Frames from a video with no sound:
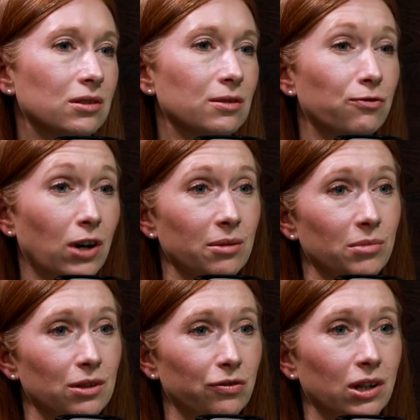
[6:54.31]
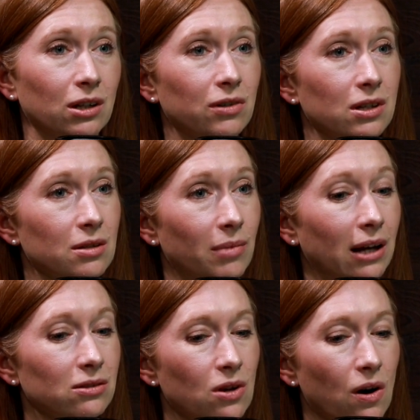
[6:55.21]
development of an increased
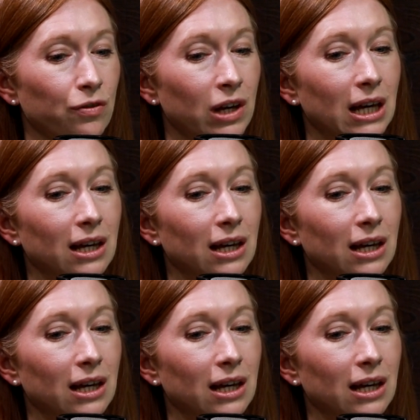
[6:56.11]
amount of.